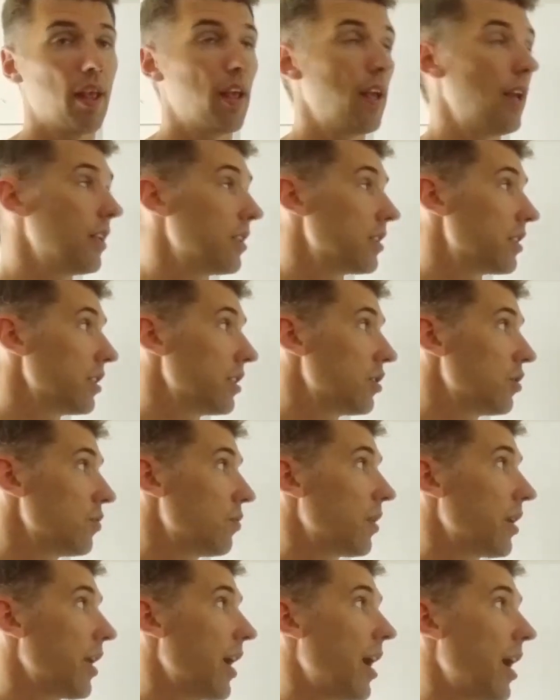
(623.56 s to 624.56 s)
And this is
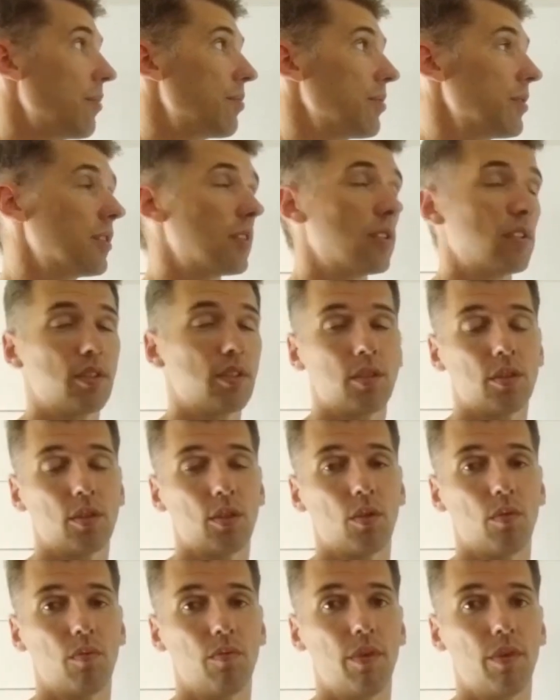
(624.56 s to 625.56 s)
what happens
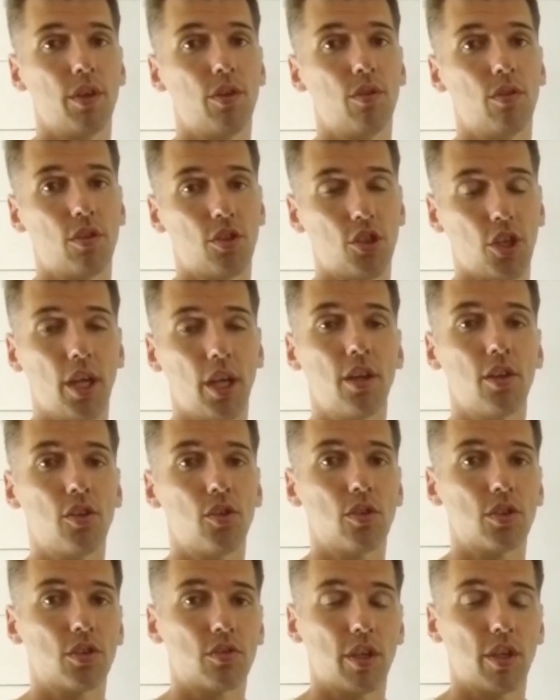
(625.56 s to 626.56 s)
when you change
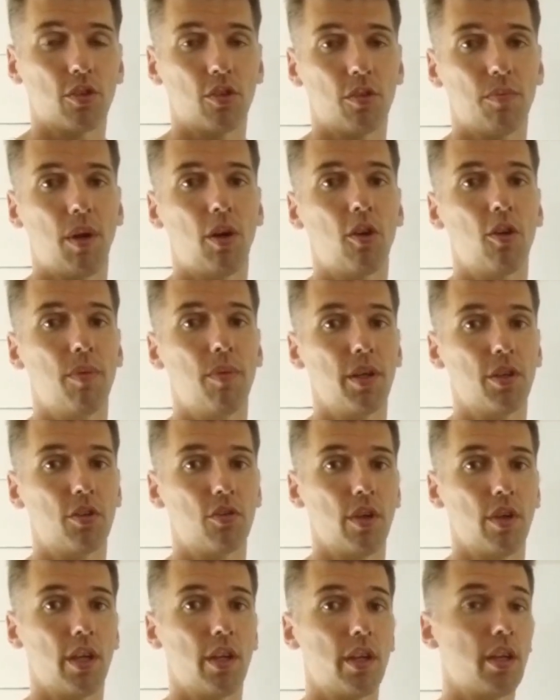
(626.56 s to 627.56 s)
your threshold power by
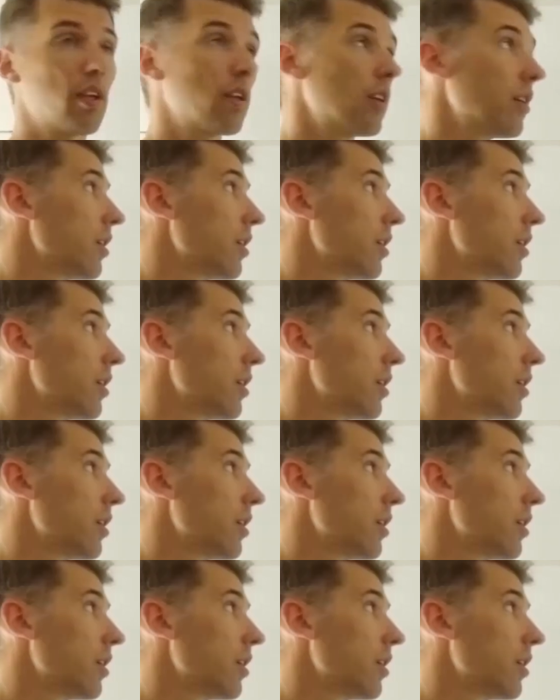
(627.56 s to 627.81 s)
training.